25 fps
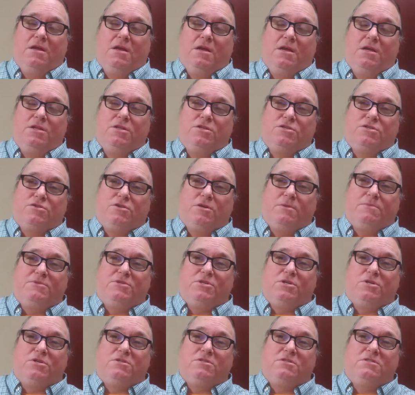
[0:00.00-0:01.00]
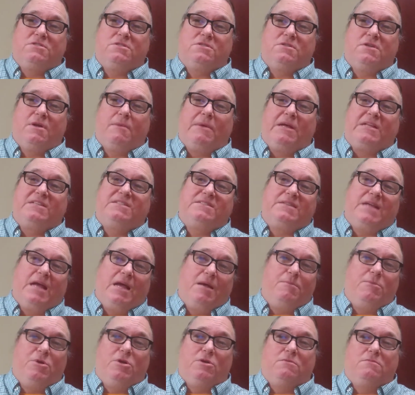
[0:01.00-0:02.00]
in the scriptures about
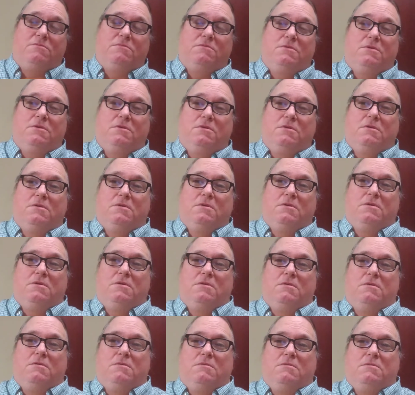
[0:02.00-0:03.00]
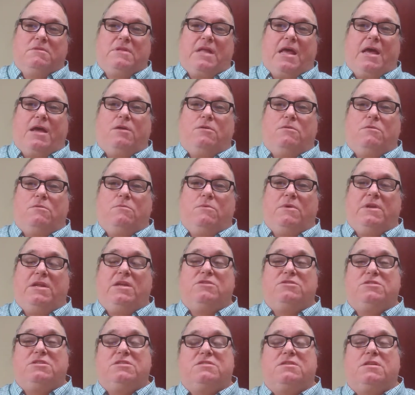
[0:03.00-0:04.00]
Samuel that when he
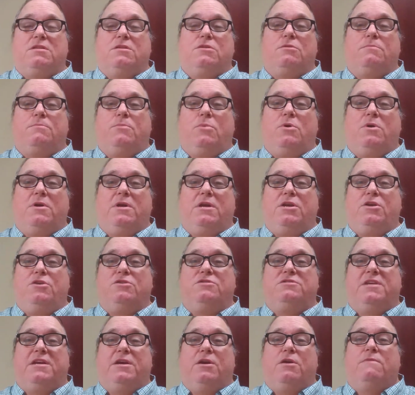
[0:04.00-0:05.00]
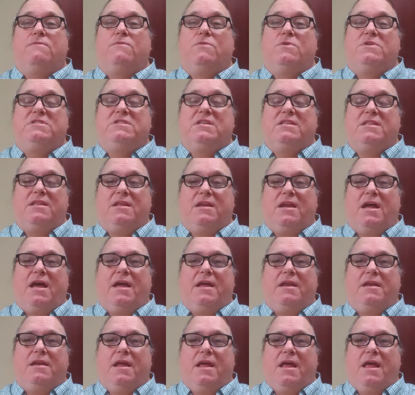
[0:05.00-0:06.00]
was just a little boy, he used to hear a voice in the
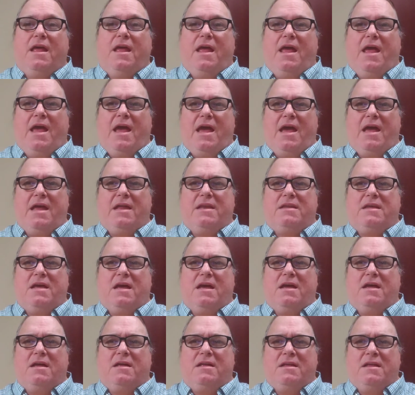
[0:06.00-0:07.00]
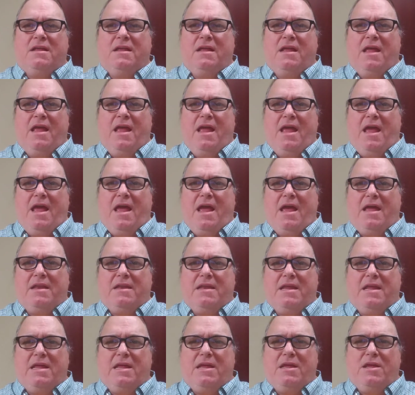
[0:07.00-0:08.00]
night, and
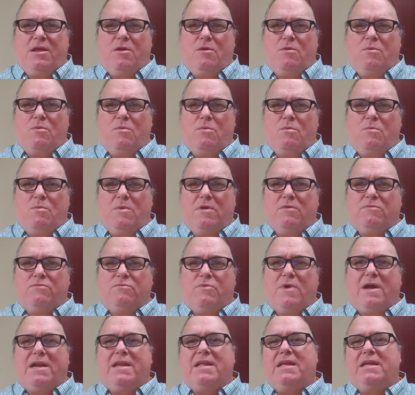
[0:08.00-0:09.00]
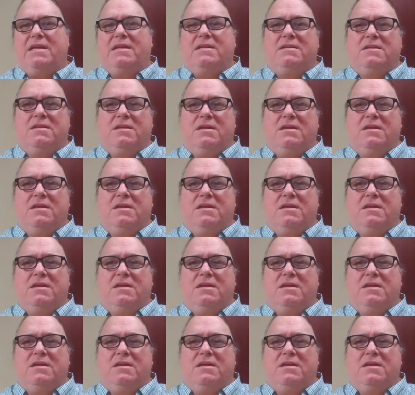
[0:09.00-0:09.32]
he went running